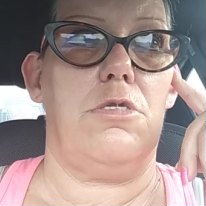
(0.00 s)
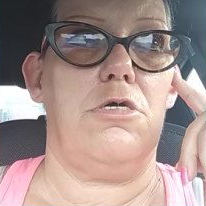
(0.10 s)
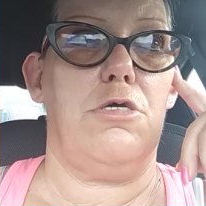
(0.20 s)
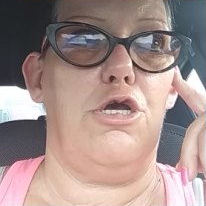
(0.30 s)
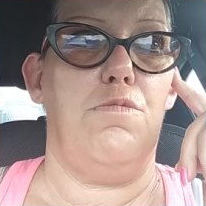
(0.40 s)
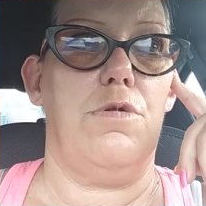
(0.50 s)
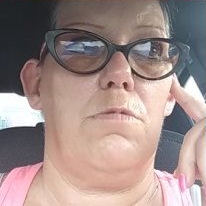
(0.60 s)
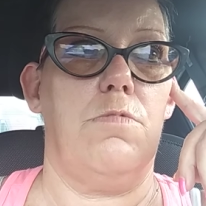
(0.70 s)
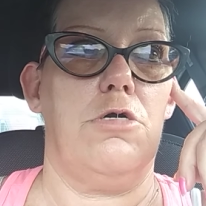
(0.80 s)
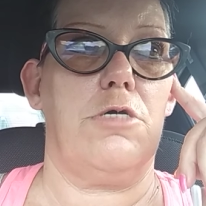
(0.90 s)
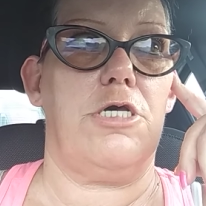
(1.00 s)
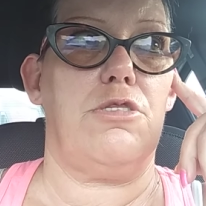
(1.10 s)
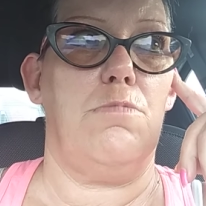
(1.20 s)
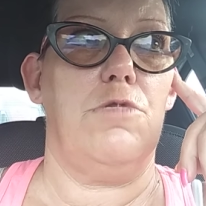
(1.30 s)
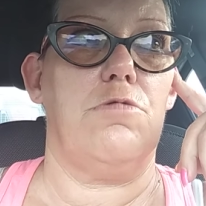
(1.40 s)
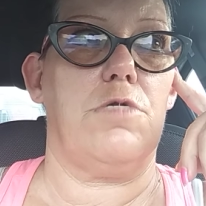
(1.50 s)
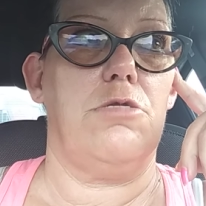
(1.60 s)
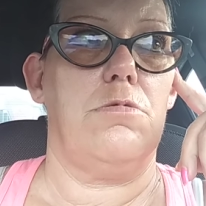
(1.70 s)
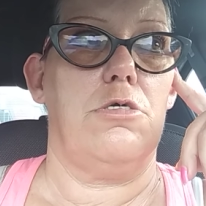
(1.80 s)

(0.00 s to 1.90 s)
not able to work at the moment.